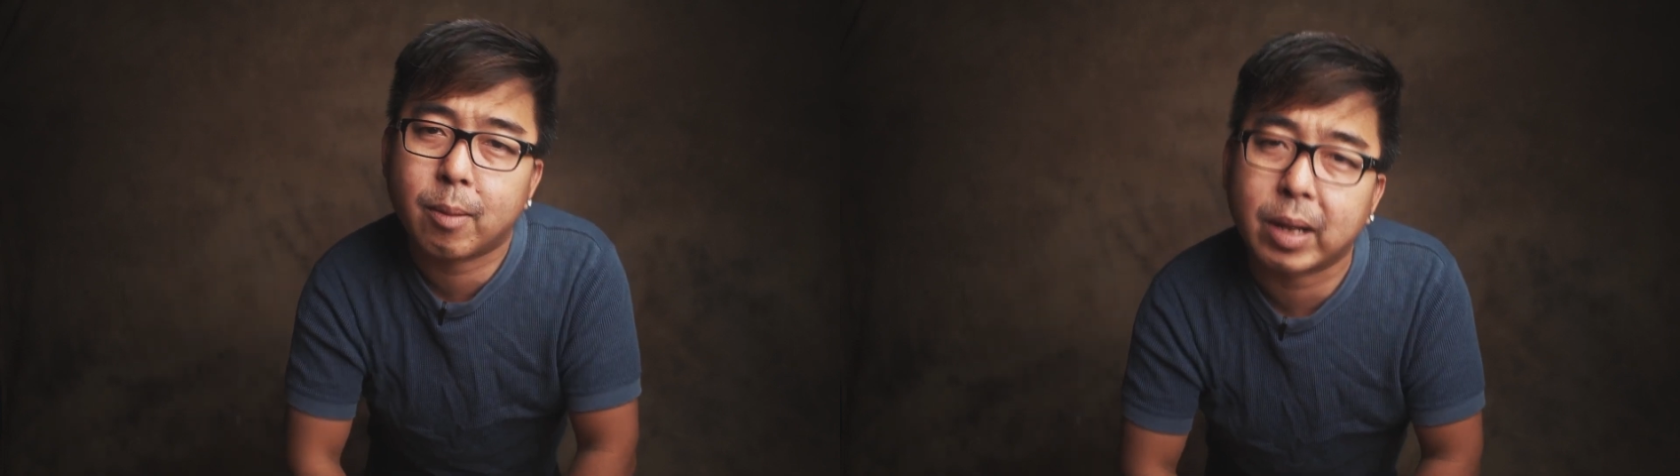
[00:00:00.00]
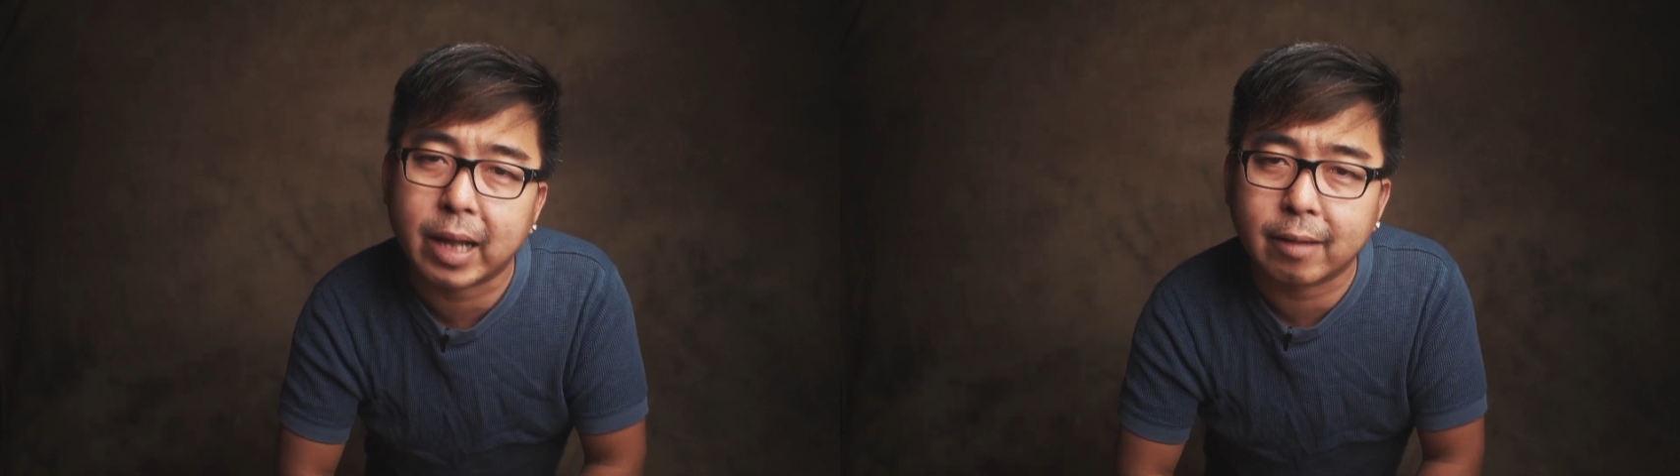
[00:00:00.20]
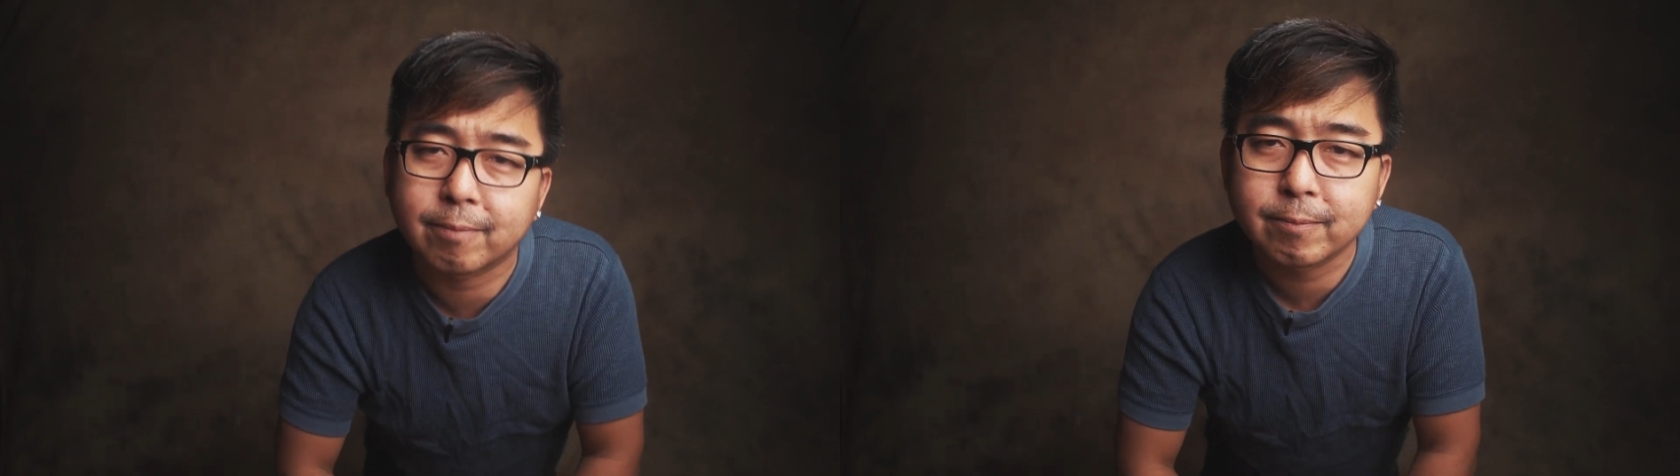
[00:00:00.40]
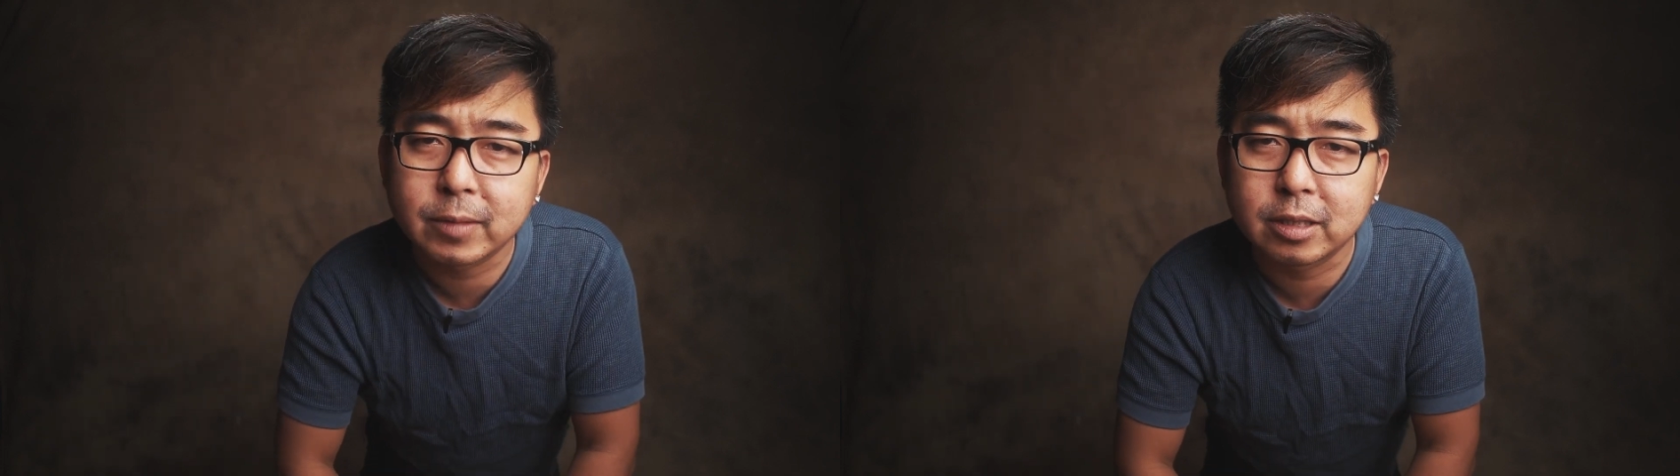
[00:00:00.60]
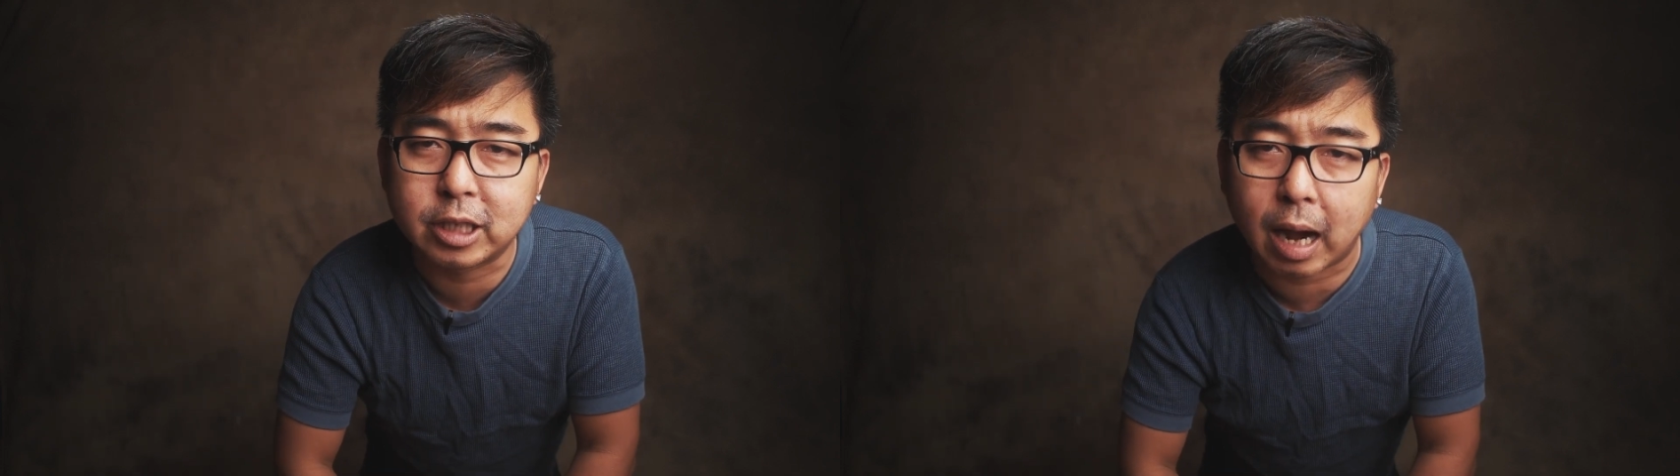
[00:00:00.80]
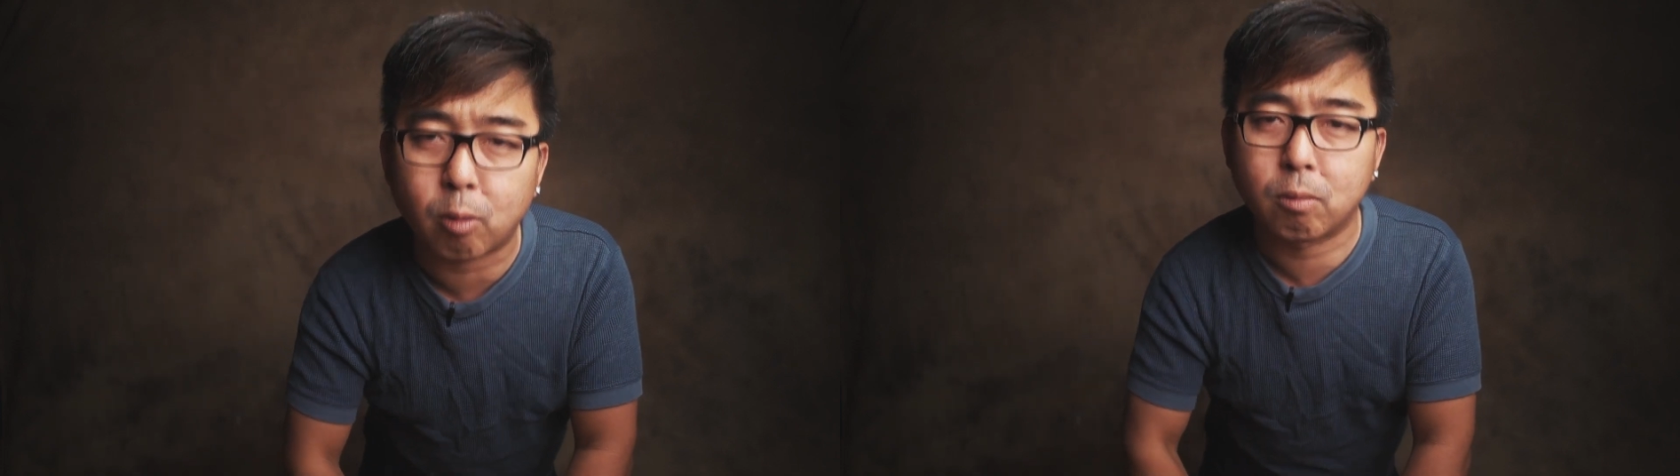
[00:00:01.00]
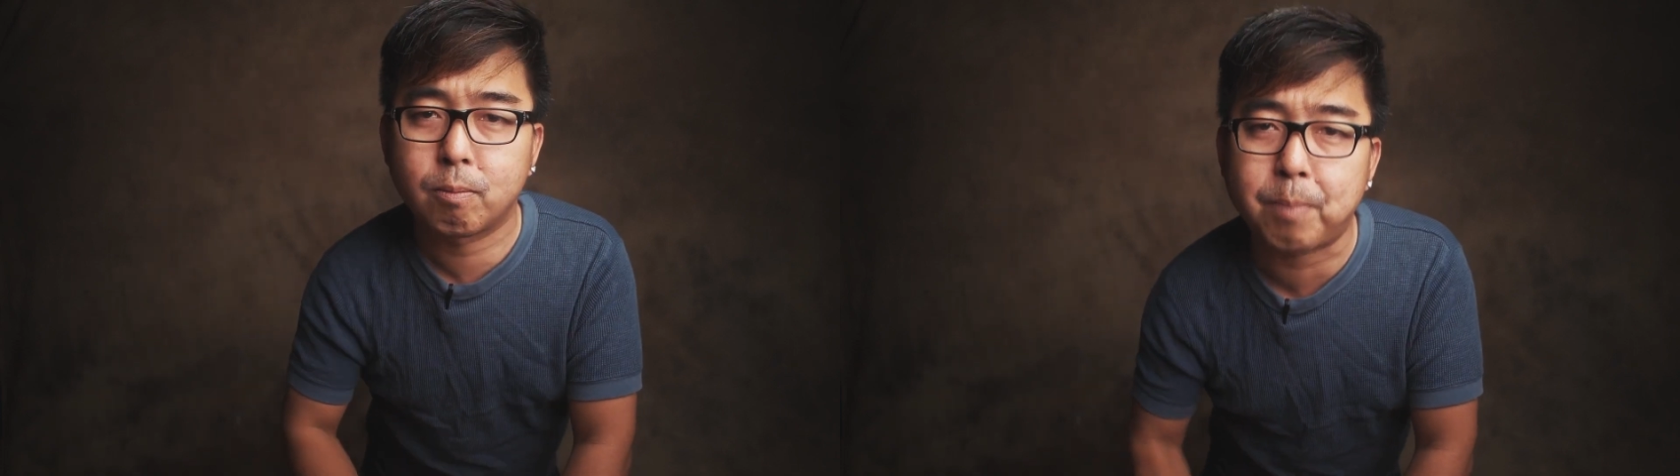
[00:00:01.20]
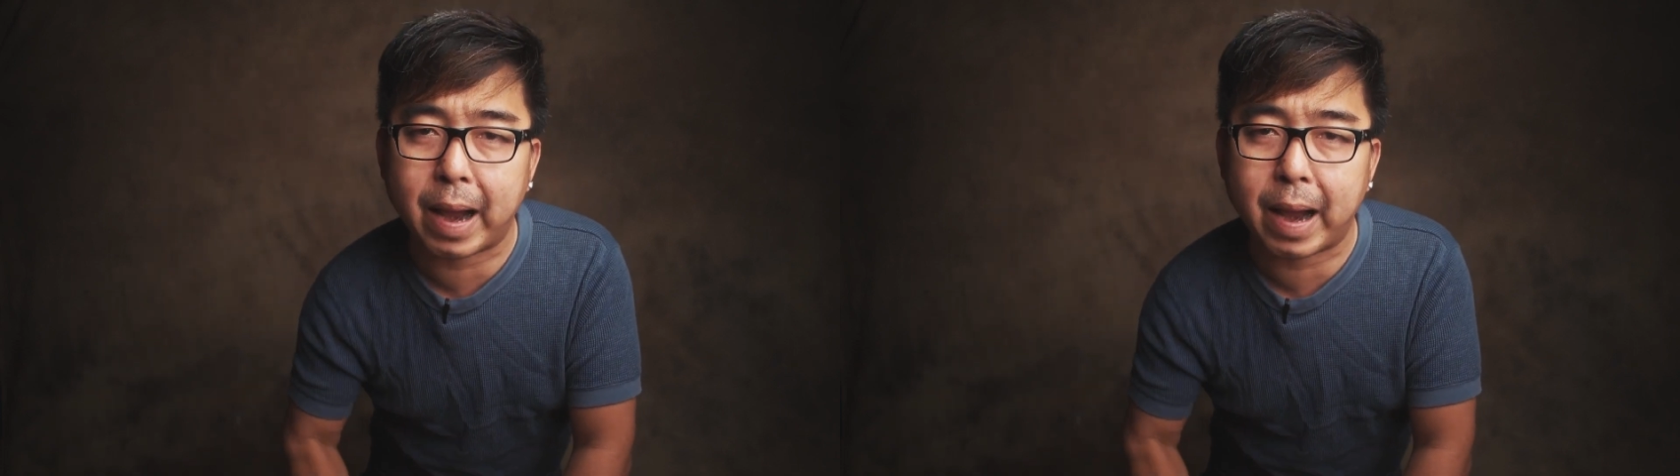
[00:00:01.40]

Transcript: How about that? Ciao.